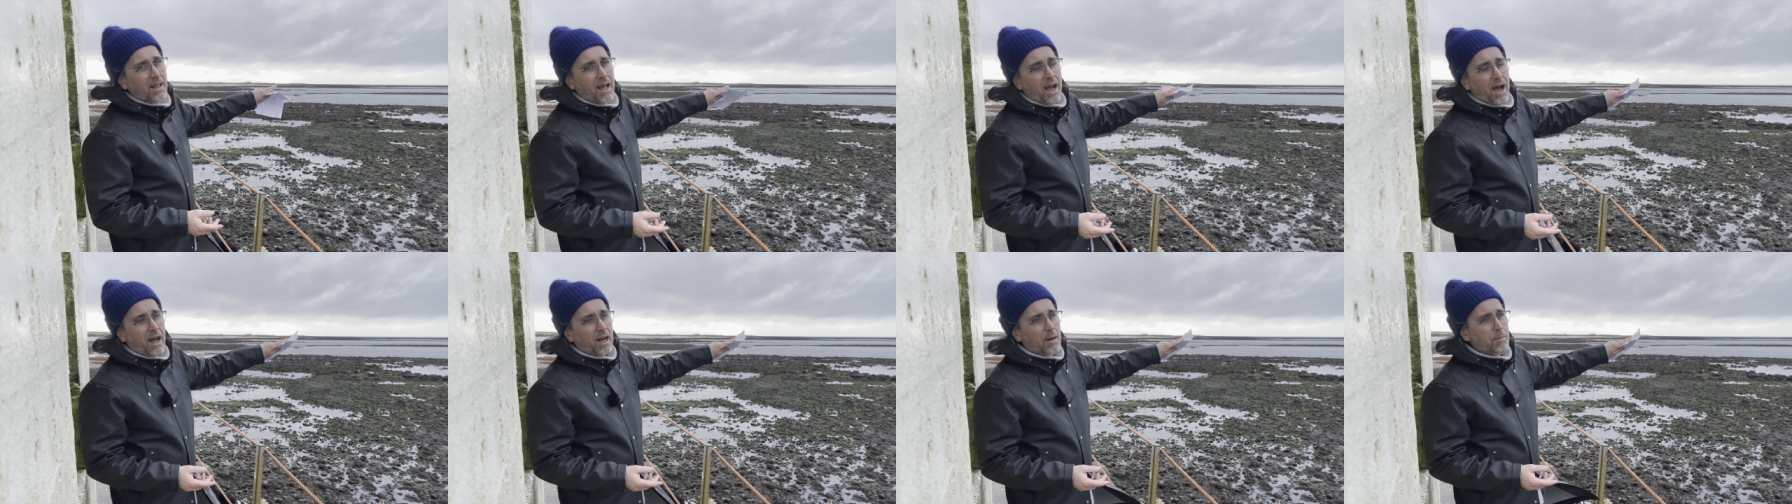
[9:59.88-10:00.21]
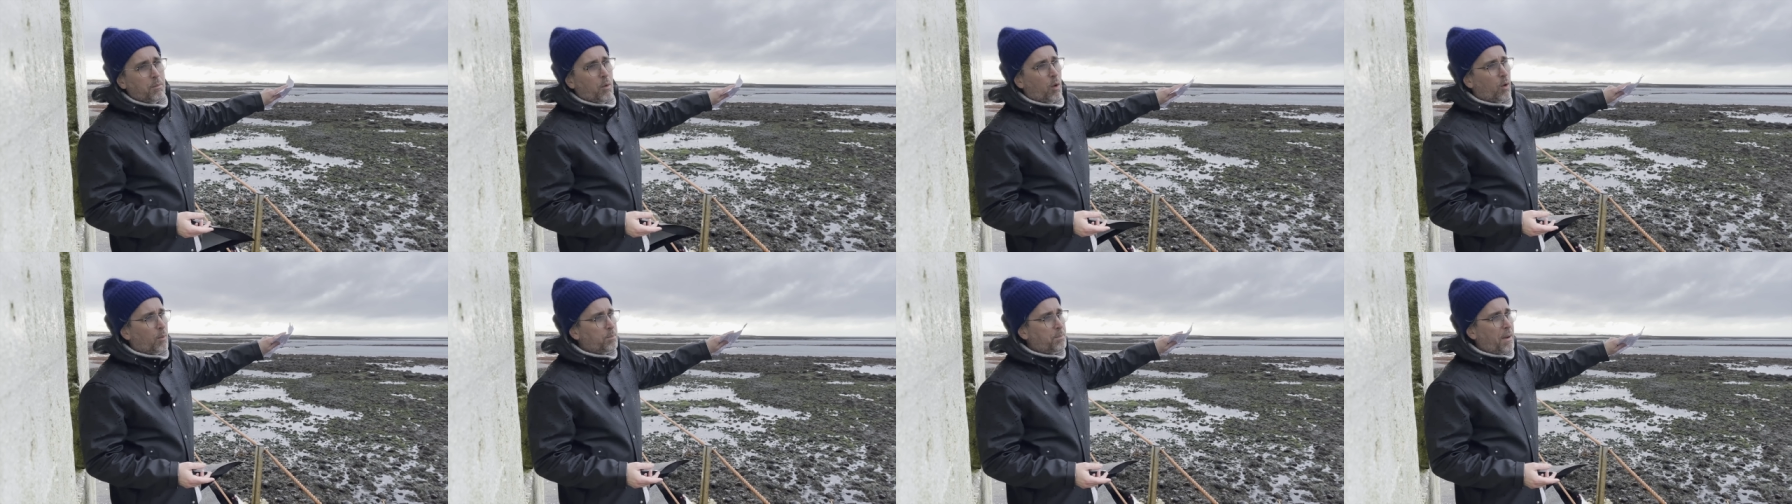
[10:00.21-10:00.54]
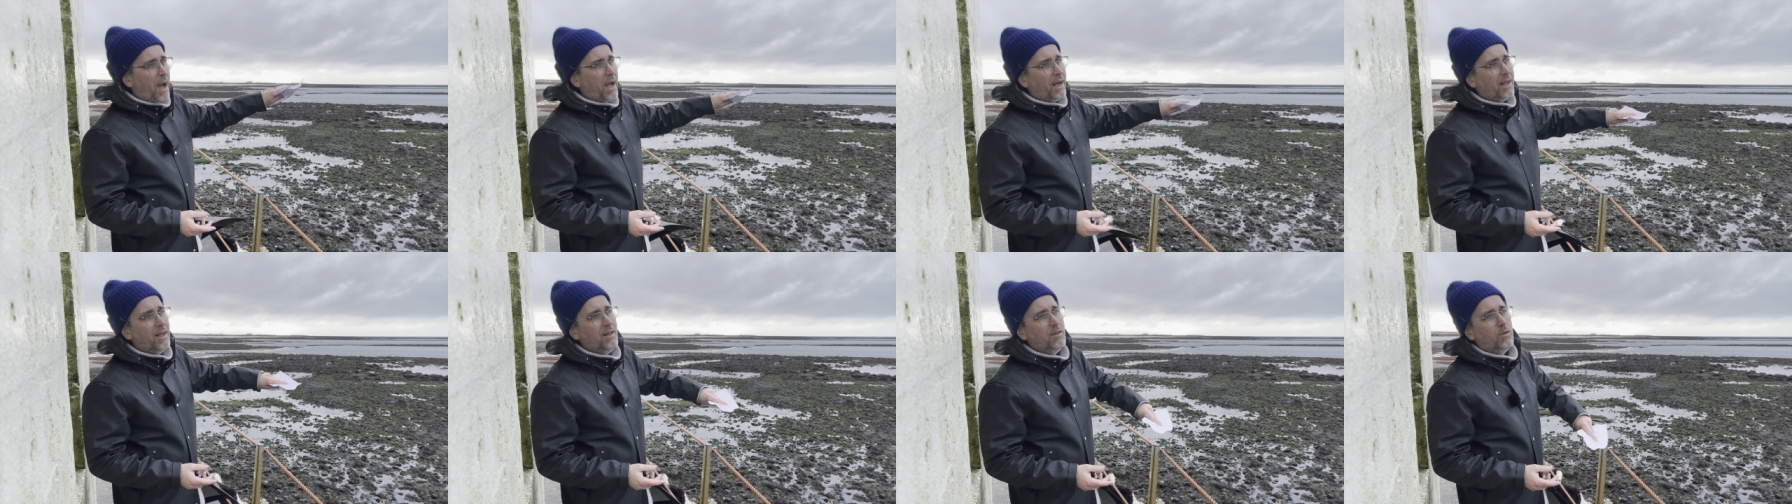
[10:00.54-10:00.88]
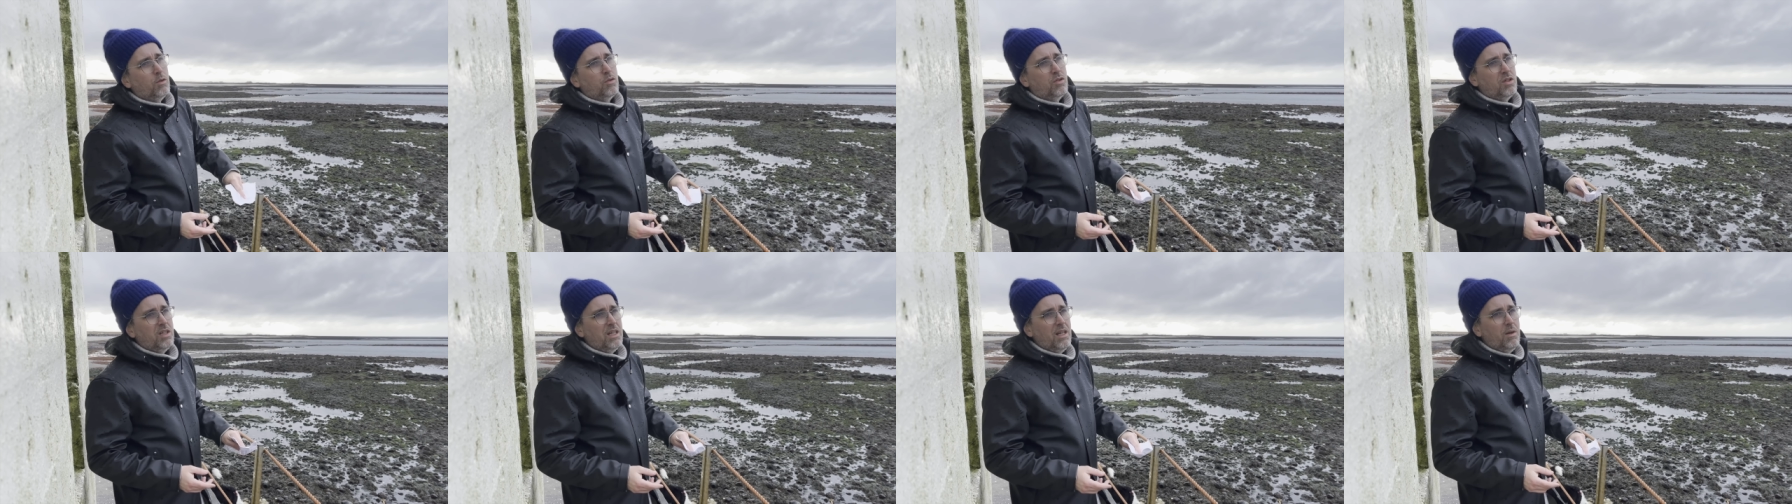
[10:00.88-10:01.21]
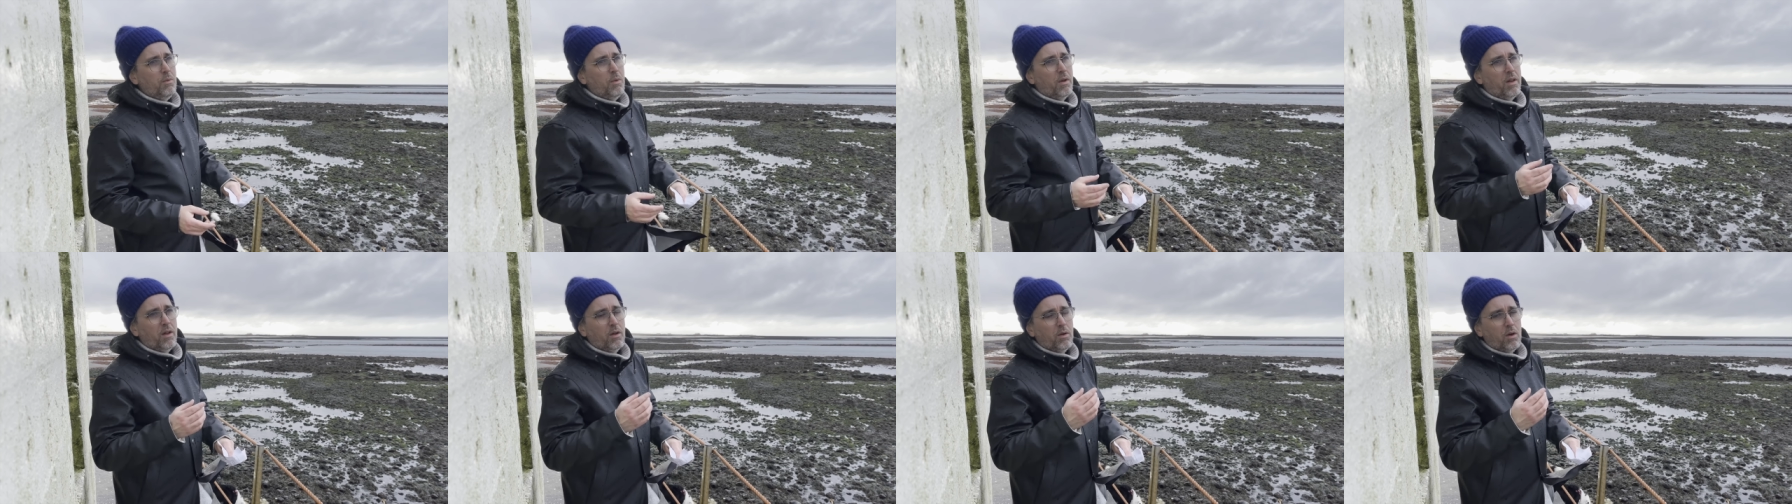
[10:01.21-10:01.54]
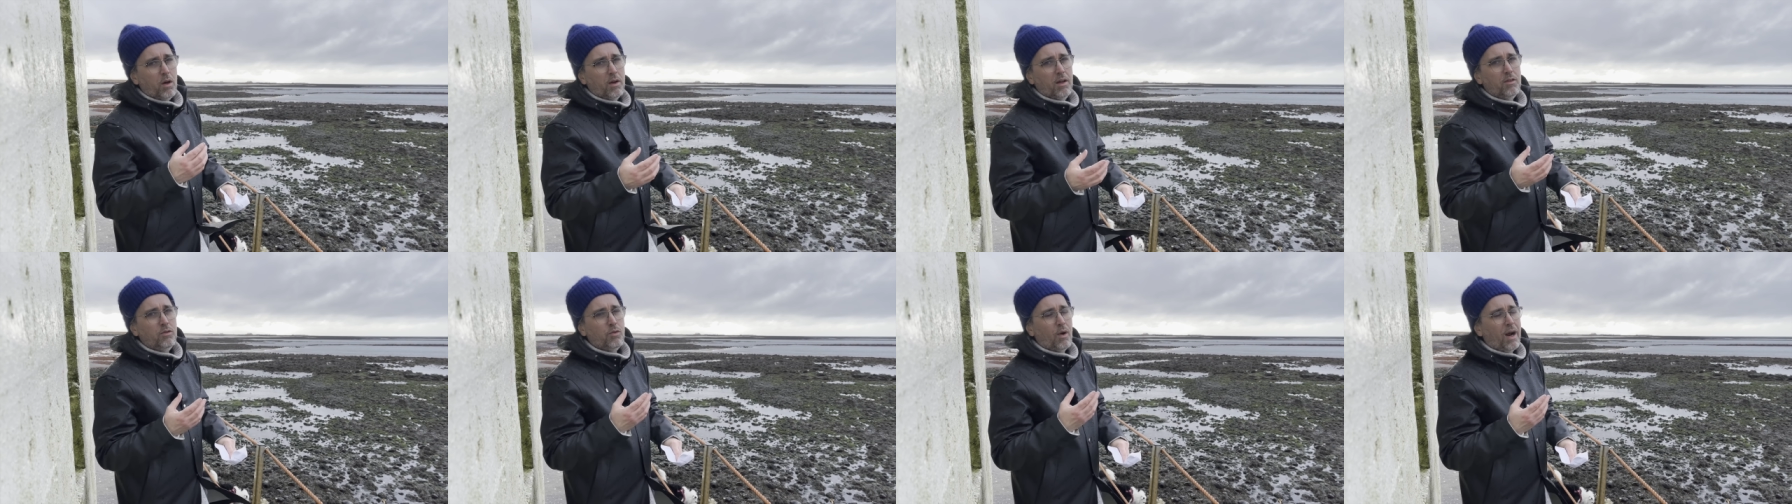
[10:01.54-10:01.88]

the animal back into sea where they're going to